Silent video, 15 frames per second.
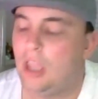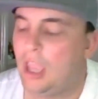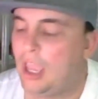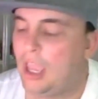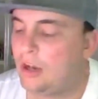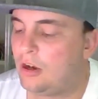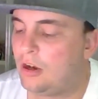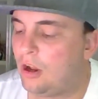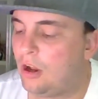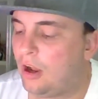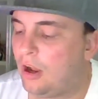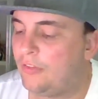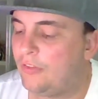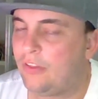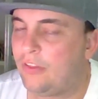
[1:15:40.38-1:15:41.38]
and
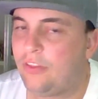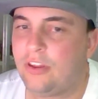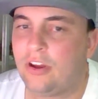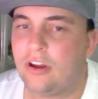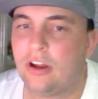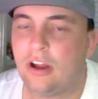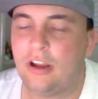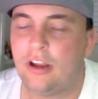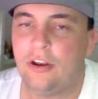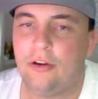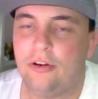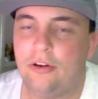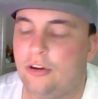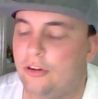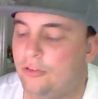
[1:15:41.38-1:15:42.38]
the other thing I
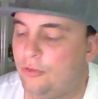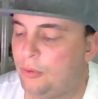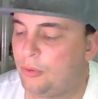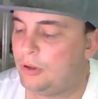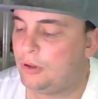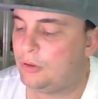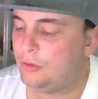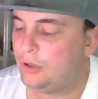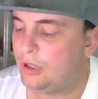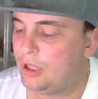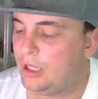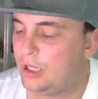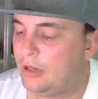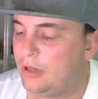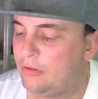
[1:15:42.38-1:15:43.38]
noted as well
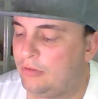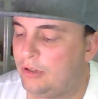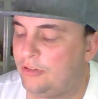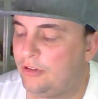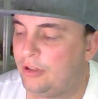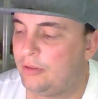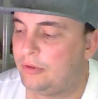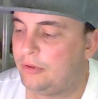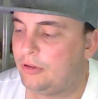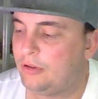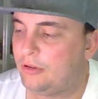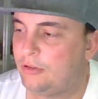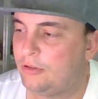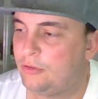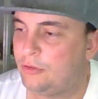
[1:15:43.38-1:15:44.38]
recently with a lot
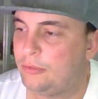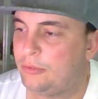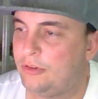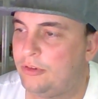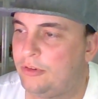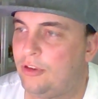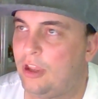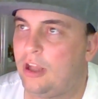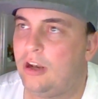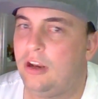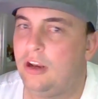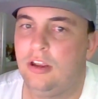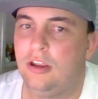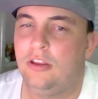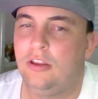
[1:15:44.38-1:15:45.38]
of tournaments is that
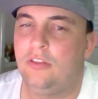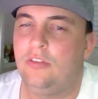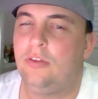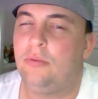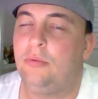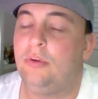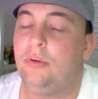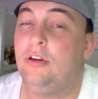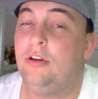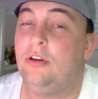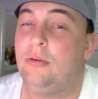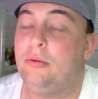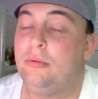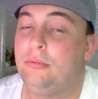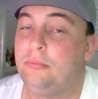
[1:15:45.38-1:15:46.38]

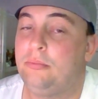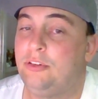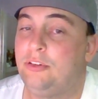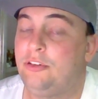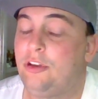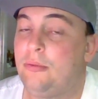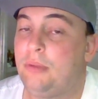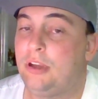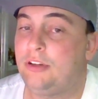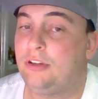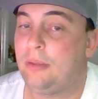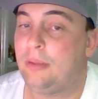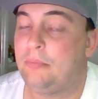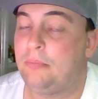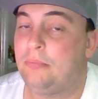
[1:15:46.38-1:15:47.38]
just going back
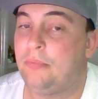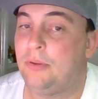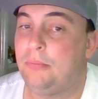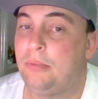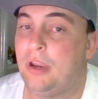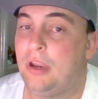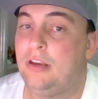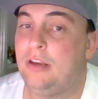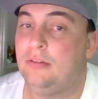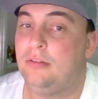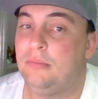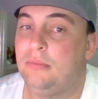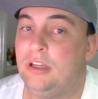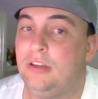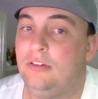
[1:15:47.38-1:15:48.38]
to the painted
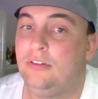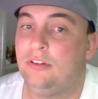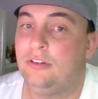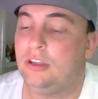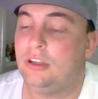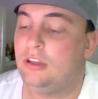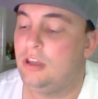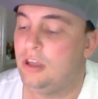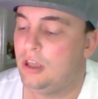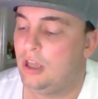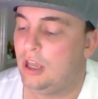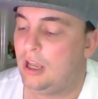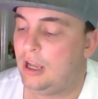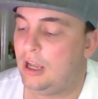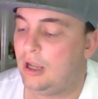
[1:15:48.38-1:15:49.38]
minis thing,
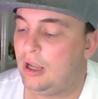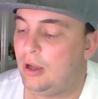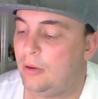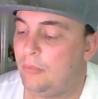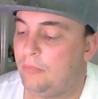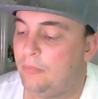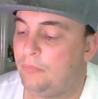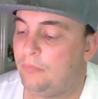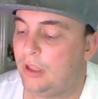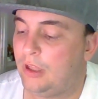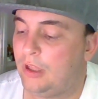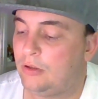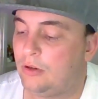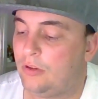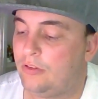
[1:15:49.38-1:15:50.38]
a
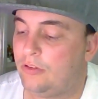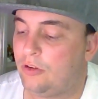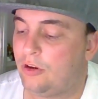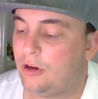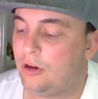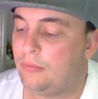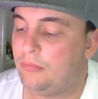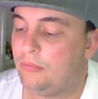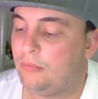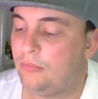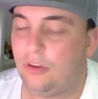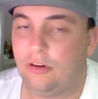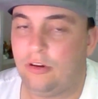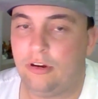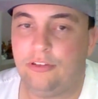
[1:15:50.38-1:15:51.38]
lot of the time
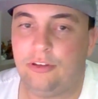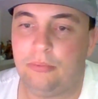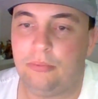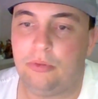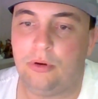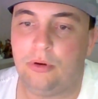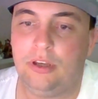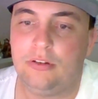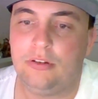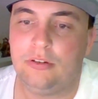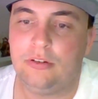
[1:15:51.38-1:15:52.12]
there is a point